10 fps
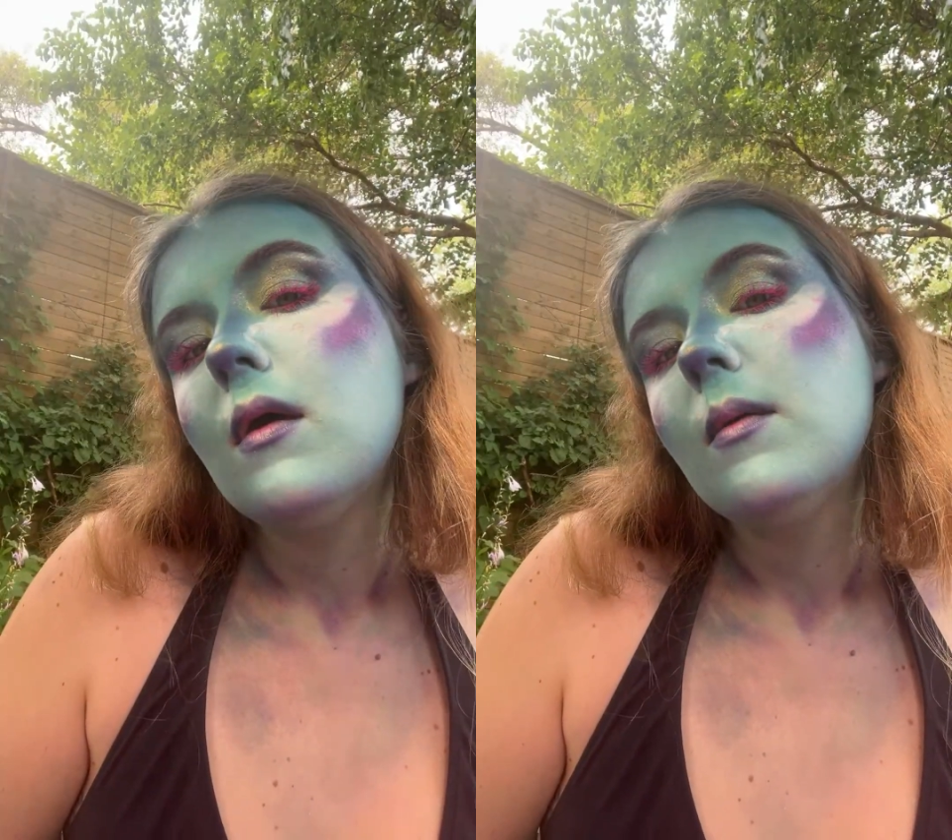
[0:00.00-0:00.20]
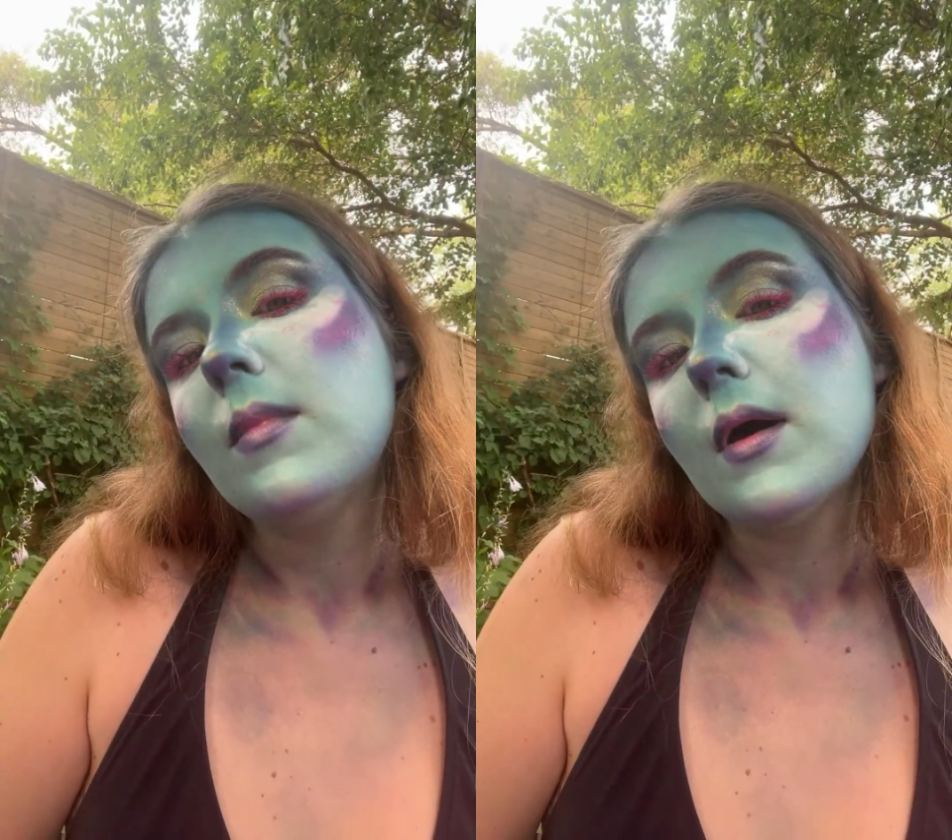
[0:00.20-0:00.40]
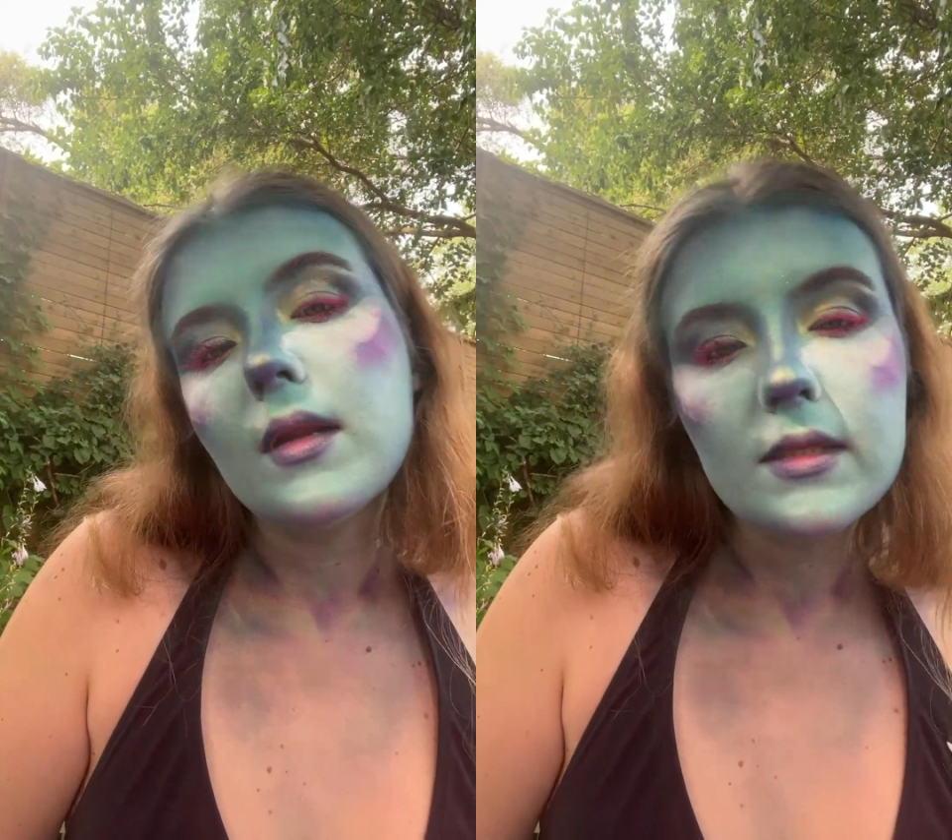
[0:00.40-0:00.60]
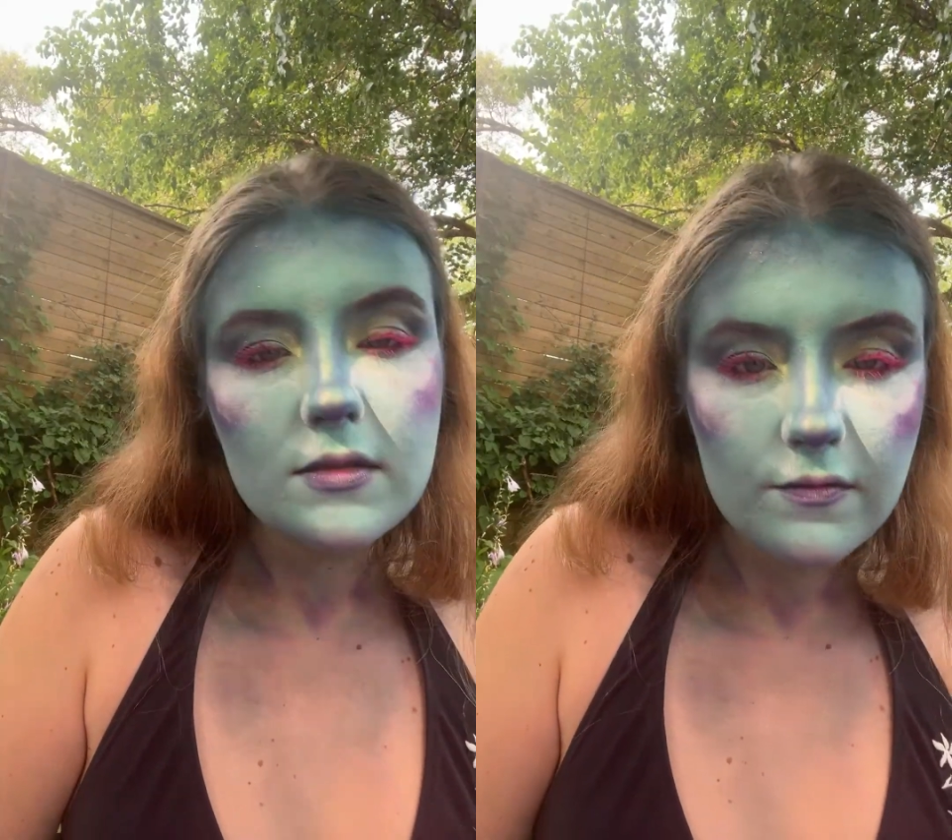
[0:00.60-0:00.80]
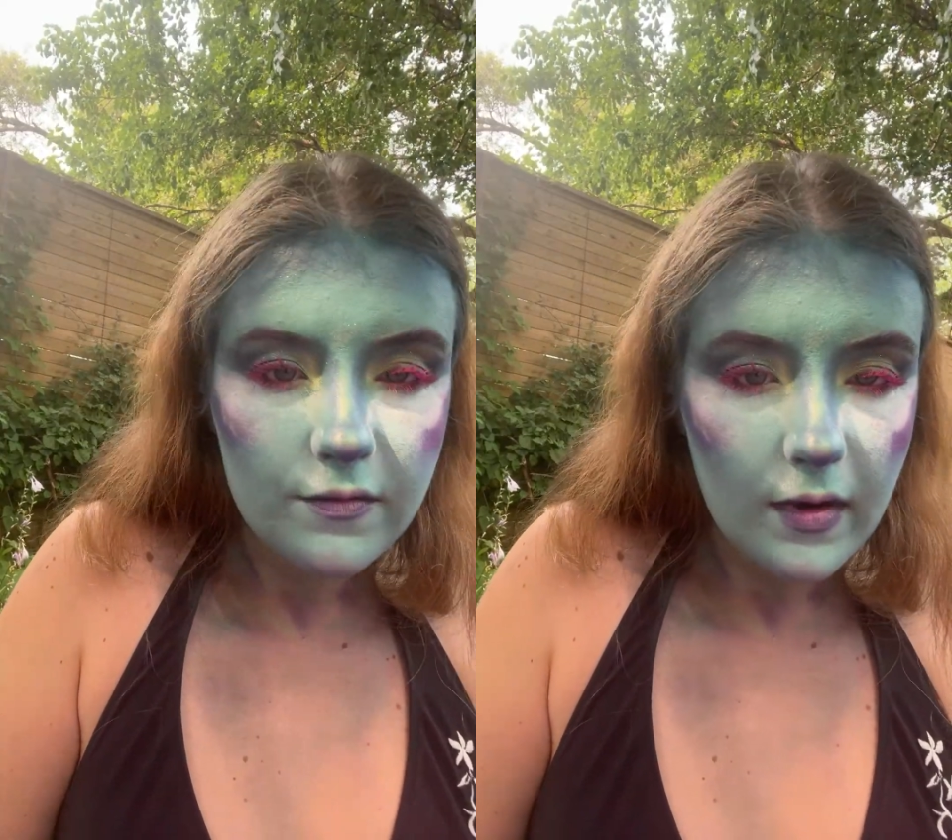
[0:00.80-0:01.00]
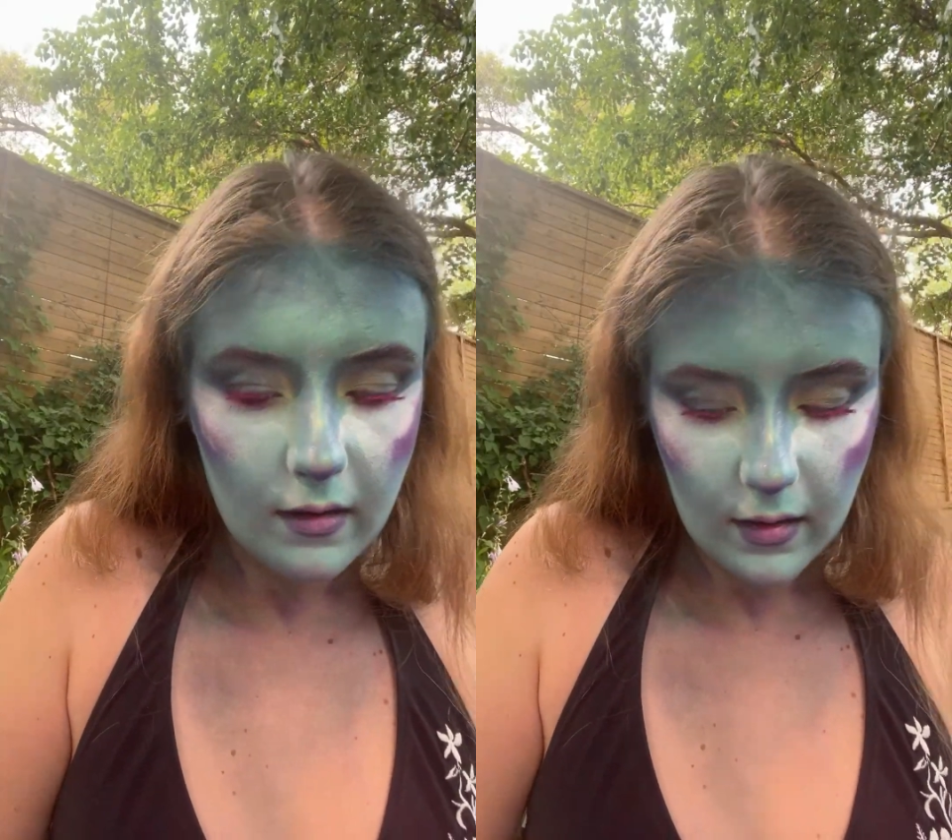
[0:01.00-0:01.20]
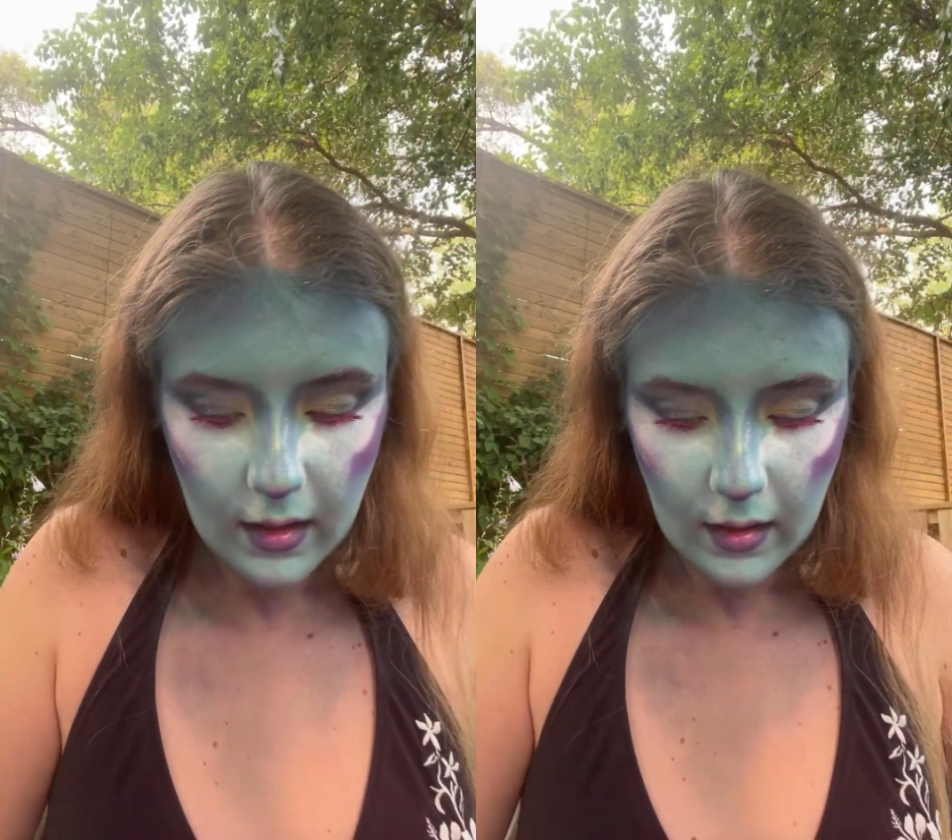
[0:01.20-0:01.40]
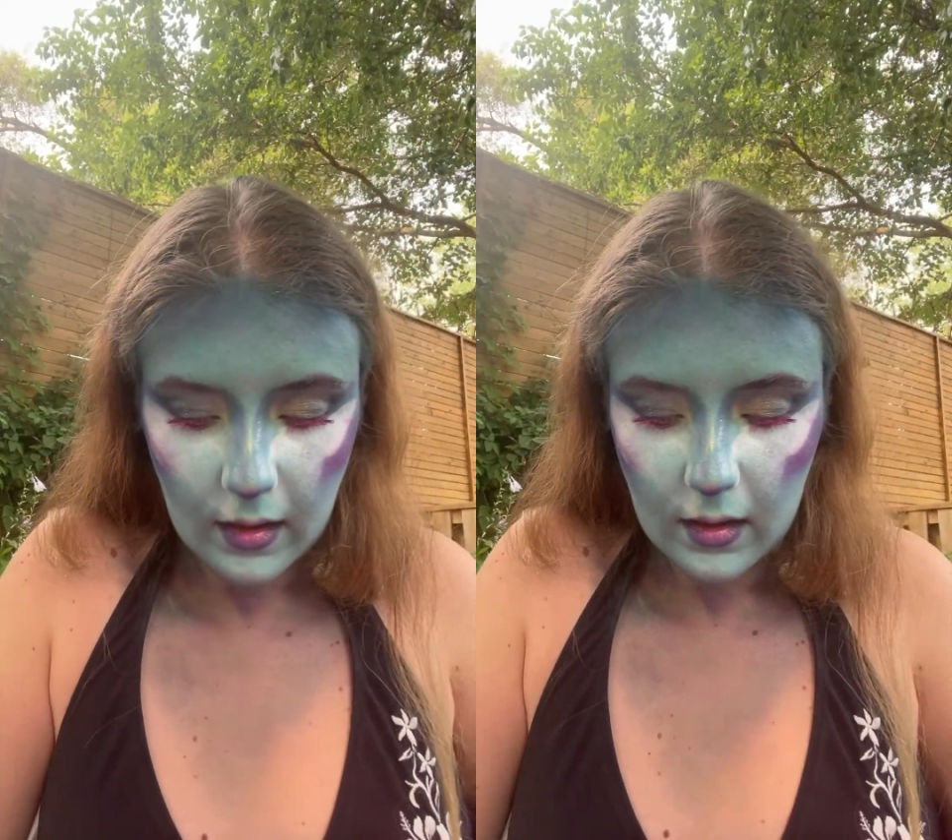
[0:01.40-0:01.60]
but it's a
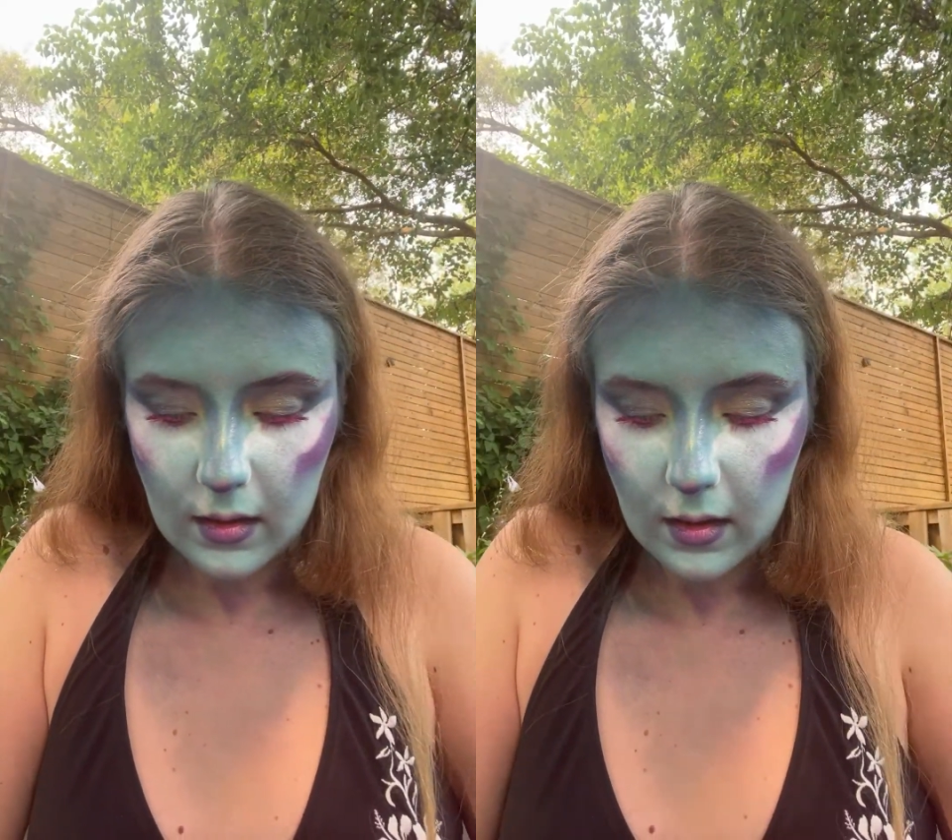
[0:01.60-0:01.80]
very